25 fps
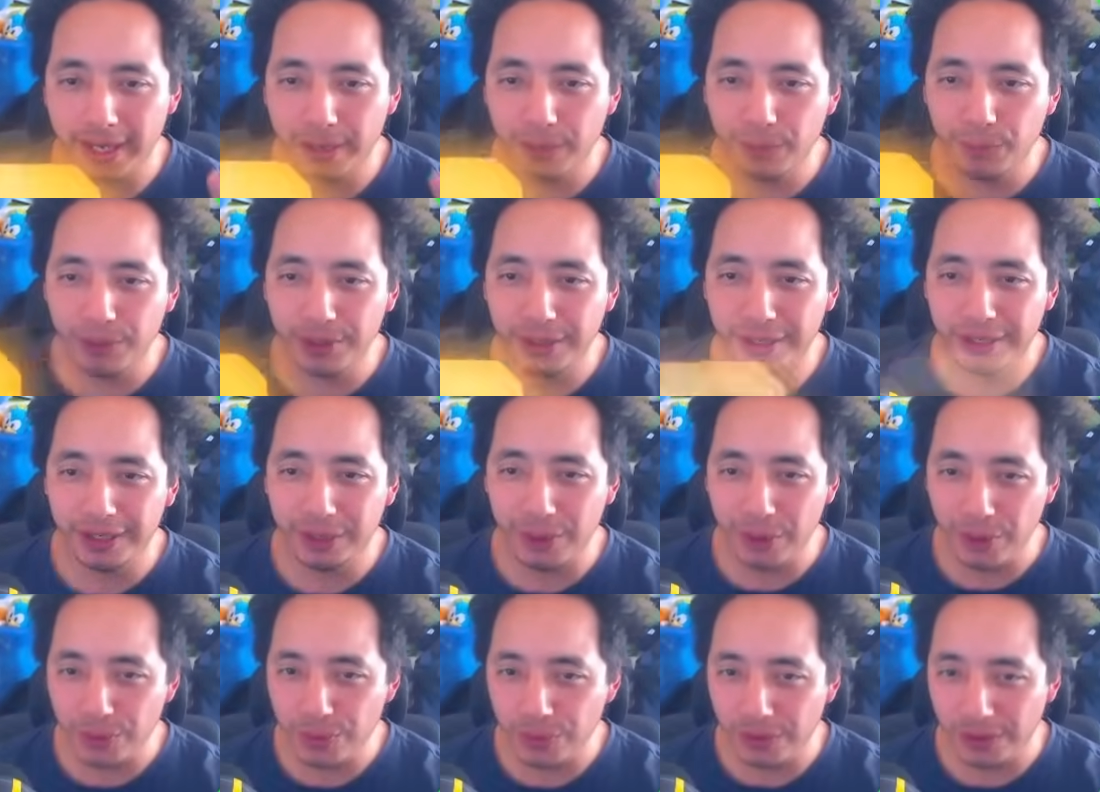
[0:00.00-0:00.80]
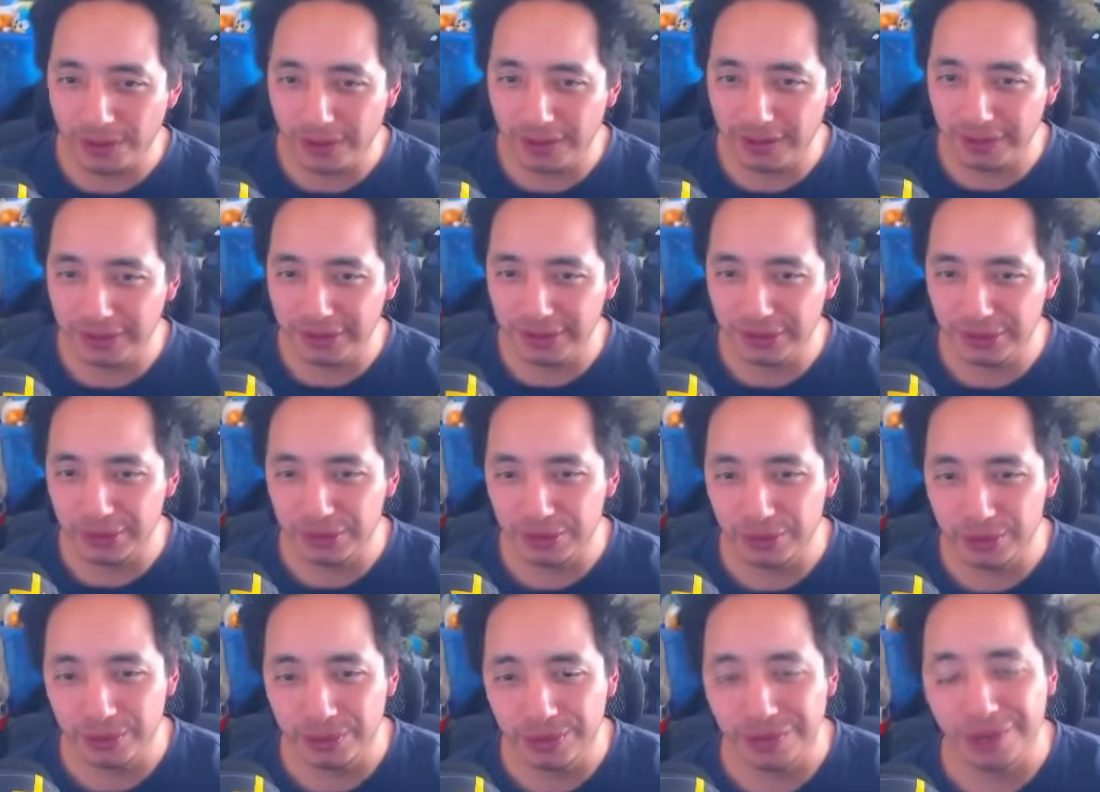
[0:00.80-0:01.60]
we go on
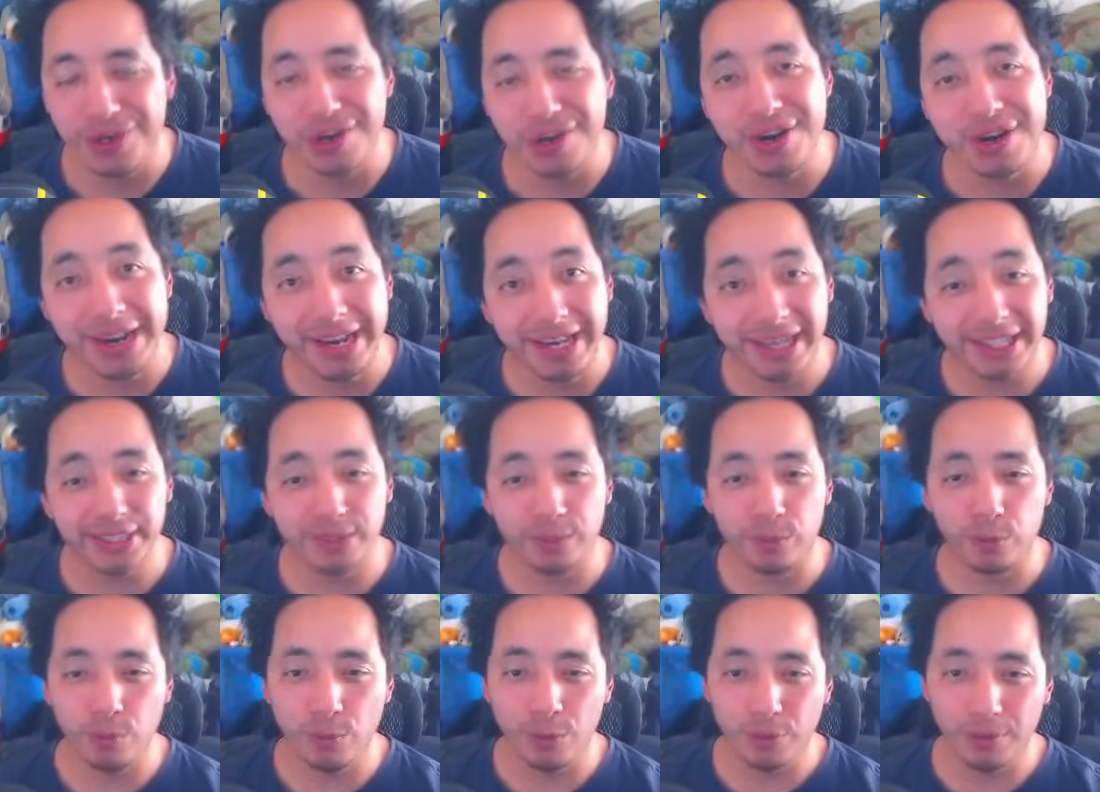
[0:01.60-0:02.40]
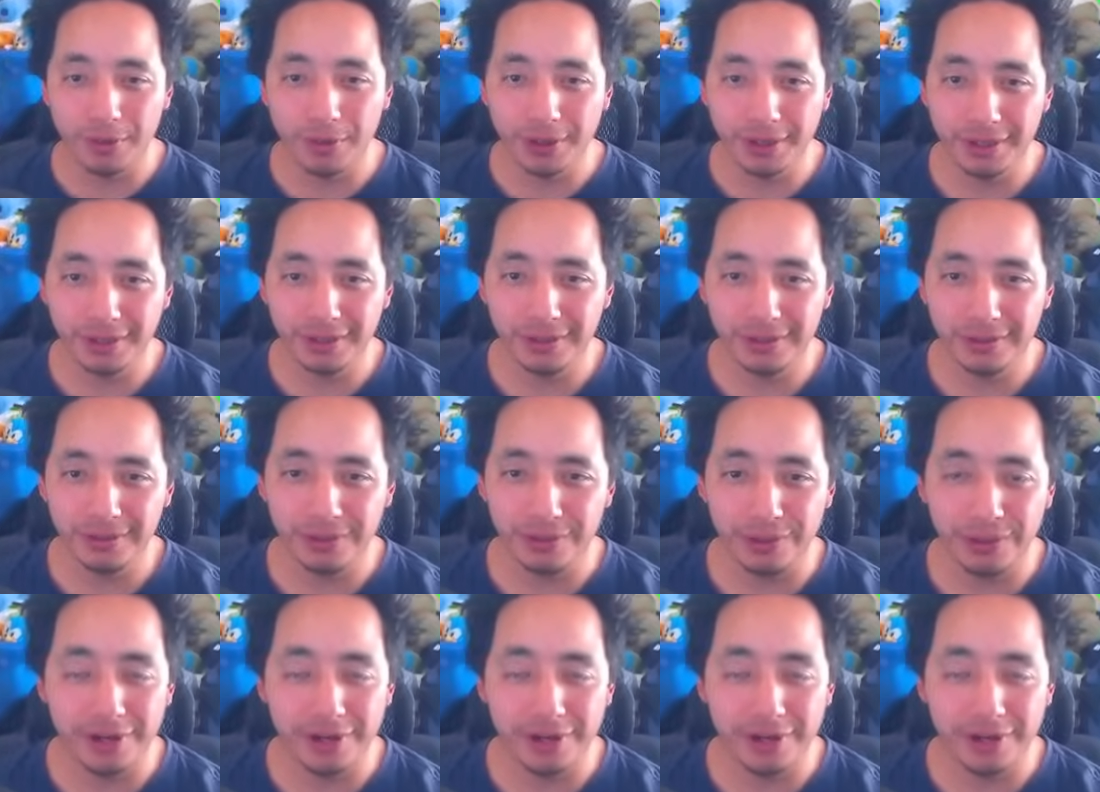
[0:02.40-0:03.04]
to our next warrior, our